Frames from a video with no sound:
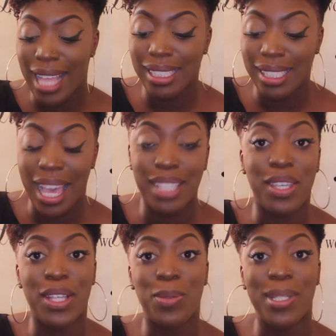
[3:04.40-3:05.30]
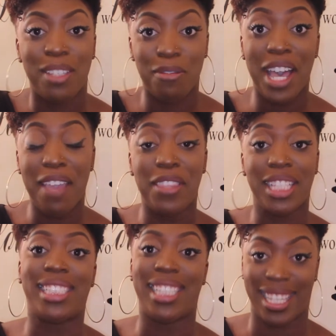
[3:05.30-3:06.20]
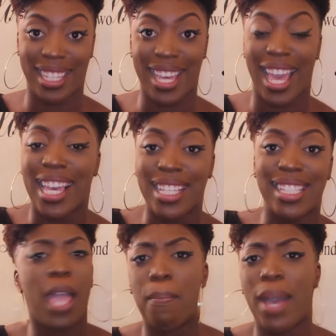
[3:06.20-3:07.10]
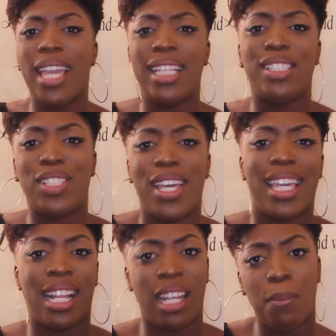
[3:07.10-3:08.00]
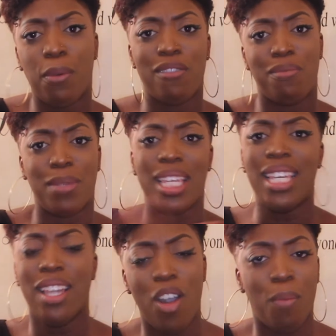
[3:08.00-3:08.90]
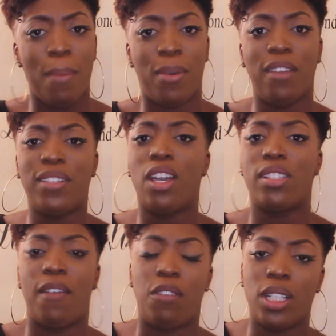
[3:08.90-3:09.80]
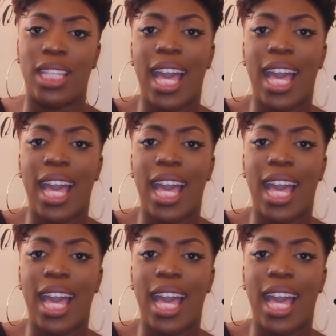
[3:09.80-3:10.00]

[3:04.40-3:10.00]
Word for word: And I turned twenty-five this year, guys. I might insert a clip of me on my birthday because I vlogged